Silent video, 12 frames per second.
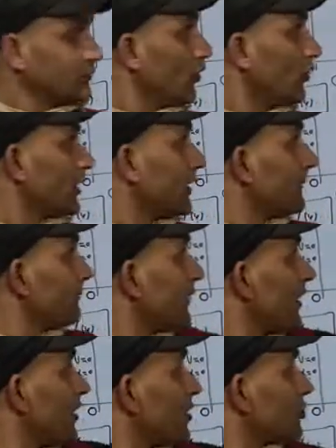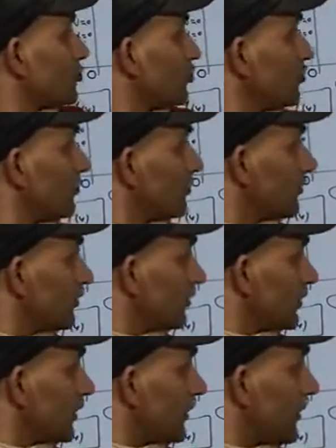Okay, so
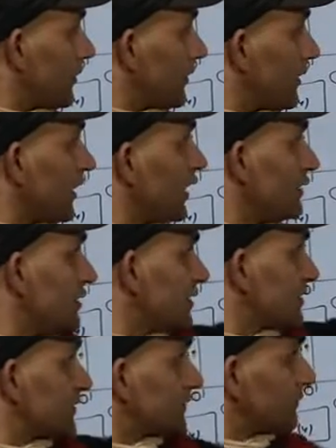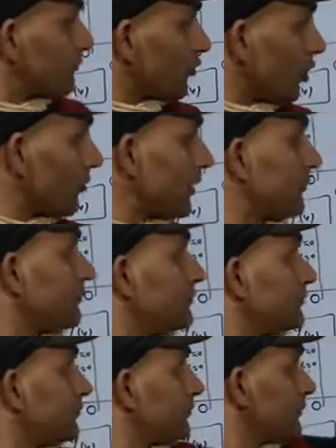in this problem
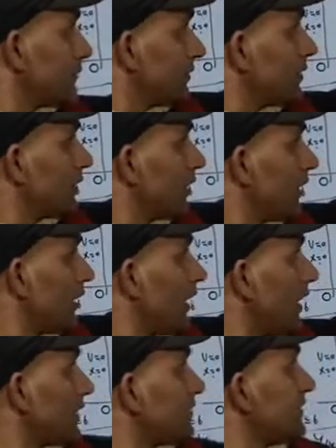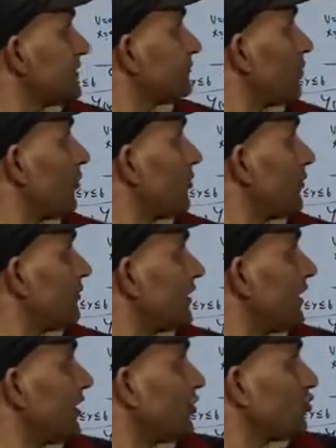
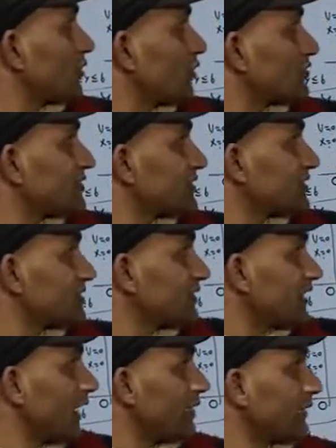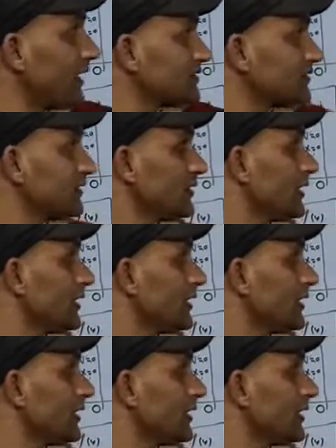GATE 2016 they have asked,